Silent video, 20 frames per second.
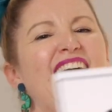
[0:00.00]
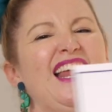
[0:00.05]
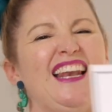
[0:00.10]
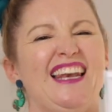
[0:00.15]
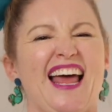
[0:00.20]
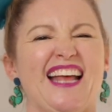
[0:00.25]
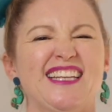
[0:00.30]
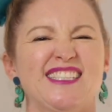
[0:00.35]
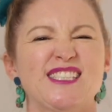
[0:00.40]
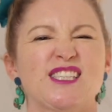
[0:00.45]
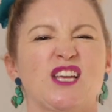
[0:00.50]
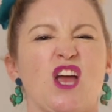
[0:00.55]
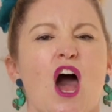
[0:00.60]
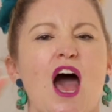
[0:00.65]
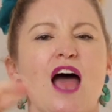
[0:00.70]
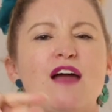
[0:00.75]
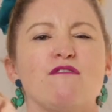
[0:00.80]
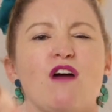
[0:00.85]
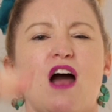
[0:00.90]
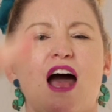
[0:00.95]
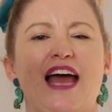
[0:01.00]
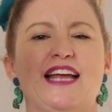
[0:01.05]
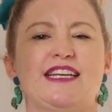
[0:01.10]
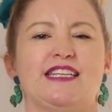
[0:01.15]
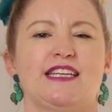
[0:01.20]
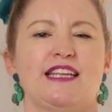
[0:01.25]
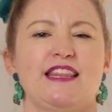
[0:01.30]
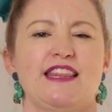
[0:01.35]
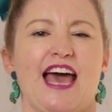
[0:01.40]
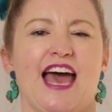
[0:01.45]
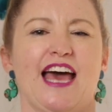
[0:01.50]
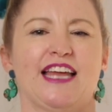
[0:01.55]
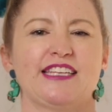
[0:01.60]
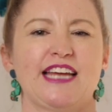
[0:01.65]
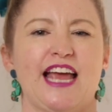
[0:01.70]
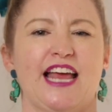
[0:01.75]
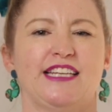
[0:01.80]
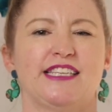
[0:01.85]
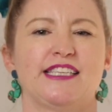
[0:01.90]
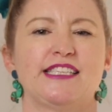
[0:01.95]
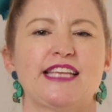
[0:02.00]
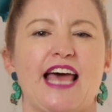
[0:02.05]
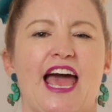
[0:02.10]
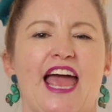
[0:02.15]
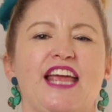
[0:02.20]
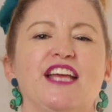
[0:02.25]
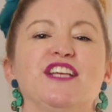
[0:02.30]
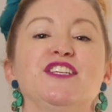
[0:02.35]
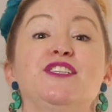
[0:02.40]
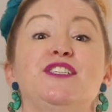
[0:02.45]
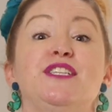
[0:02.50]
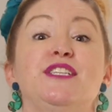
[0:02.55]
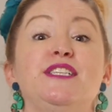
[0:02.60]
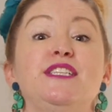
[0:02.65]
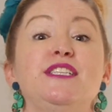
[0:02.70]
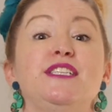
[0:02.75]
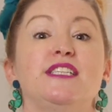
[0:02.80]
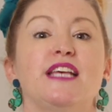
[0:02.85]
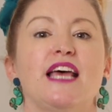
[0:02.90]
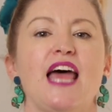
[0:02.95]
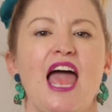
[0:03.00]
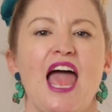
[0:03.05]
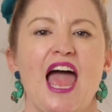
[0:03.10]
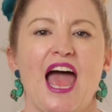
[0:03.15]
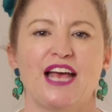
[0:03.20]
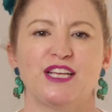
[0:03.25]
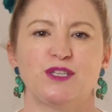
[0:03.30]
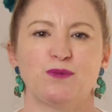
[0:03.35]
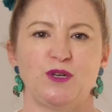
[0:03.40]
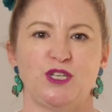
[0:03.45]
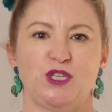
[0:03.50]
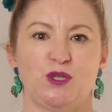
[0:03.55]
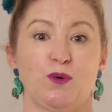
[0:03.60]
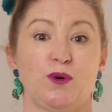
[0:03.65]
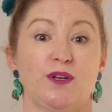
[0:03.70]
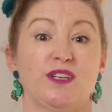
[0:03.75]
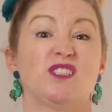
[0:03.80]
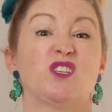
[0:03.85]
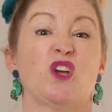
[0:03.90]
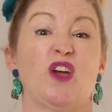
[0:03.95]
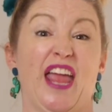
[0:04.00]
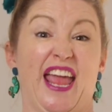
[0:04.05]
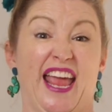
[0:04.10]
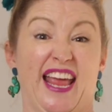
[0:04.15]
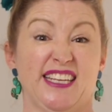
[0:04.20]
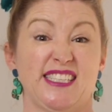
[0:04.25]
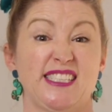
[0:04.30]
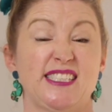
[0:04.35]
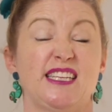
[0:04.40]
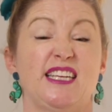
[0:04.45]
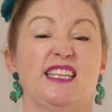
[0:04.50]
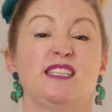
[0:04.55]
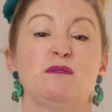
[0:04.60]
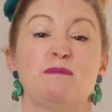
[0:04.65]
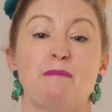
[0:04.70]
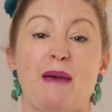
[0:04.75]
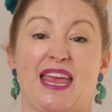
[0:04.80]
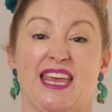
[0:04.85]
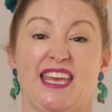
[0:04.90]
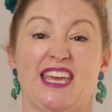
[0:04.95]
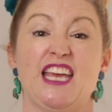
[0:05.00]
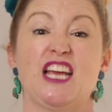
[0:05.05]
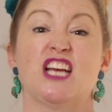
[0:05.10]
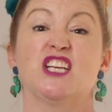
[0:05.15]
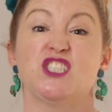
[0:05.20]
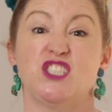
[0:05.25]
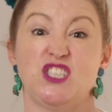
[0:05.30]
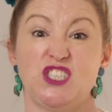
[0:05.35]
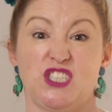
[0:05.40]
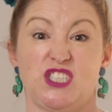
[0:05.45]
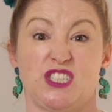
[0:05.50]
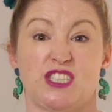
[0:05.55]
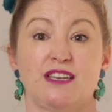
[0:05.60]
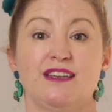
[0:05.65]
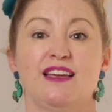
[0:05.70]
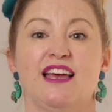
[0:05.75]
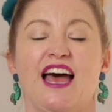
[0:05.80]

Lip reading: Let's skywrite that and say Z as we do it. So S is making Z.